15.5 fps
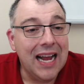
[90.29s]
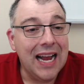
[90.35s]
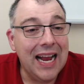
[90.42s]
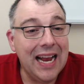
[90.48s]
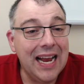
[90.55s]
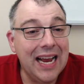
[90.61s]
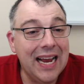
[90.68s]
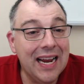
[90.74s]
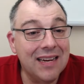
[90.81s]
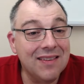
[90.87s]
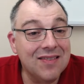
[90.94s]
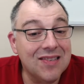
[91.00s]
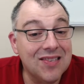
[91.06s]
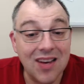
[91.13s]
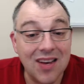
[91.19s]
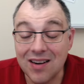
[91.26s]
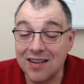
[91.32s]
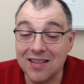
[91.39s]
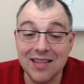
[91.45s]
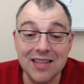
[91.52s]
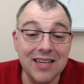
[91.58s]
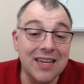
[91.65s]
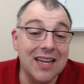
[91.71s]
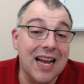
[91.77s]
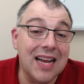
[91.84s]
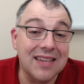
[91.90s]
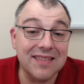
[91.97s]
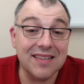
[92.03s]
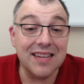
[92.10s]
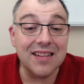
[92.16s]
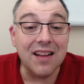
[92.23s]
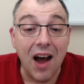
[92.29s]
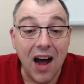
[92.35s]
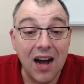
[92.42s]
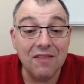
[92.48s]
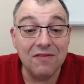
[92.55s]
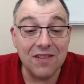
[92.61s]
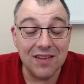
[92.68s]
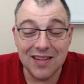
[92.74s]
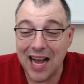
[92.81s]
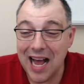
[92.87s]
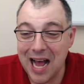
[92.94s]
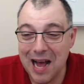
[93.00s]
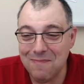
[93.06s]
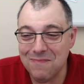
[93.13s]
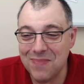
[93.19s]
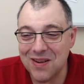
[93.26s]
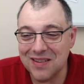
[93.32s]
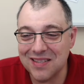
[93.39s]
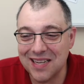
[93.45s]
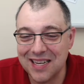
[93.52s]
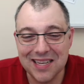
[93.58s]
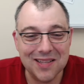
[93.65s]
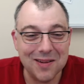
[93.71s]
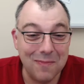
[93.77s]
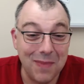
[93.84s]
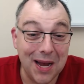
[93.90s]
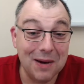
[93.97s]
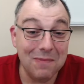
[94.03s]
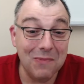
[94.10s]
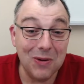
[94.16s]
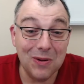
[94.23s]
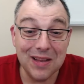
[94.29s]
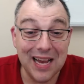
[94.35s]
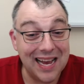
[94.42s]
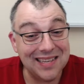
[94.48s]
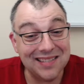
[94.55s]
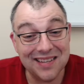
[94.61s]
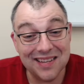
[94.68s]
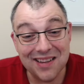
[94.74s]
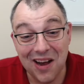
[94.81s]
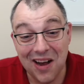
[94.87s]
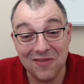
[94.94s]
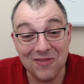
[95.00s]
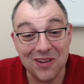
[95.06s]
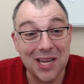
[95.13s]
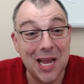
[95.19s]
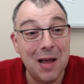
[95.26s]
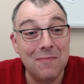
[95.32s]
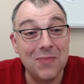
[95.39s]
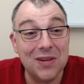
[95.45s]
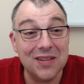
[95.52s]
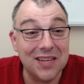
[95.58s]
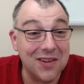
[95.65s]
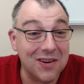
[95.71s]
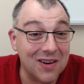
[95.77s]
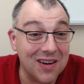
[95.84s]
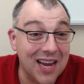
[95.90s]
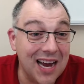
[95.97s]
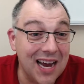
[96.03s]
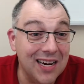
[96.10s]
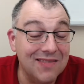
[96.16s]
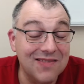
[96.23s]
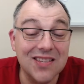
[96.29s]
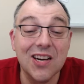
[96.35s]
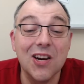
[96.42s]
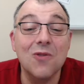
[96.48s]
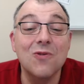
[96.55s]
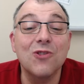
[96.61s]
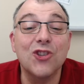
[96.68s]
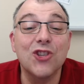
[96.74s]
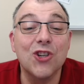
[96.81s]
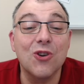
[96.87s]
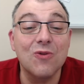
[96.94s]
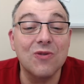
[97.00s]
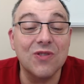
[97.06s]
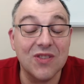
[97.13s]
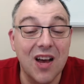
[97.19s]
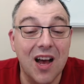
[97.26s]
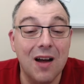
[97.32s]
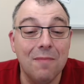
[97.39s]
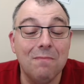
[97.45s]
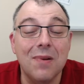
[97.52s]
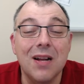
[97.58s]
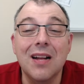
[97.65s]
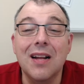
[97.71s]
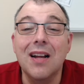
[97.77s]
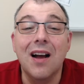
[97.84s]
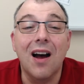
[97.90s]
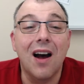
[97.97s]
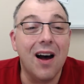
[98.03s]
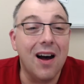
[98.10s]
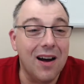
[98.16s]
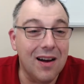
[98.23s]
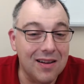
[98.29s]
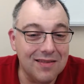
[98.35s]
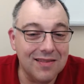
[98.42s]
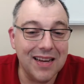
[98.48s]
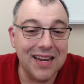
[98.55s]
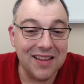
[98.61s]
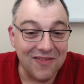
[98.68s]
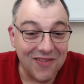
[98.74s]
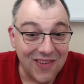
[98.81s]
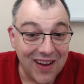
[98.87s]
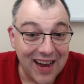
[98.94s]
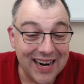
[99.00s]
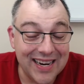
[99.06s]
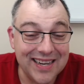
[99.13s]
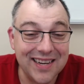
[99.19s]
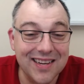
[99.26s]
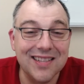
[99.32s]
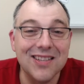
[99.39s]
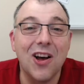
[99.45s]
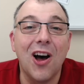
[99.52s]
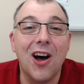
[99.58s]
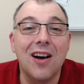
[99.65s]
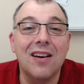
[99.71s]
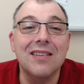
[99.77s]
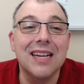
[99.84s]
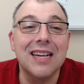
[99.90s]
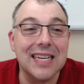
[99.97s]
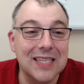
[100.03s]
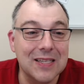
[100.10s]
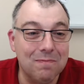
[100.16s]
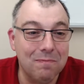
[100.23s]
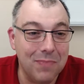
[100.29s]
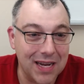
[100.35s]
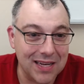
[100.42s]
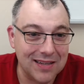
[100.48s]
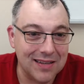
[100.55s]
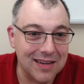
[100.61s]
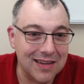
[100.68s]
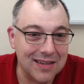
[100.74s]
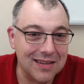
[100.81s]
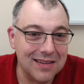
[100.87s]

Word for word: And suddenly, as it often happened in the Bible, as it often happened in our lives, God shows up uninvited, unexpected.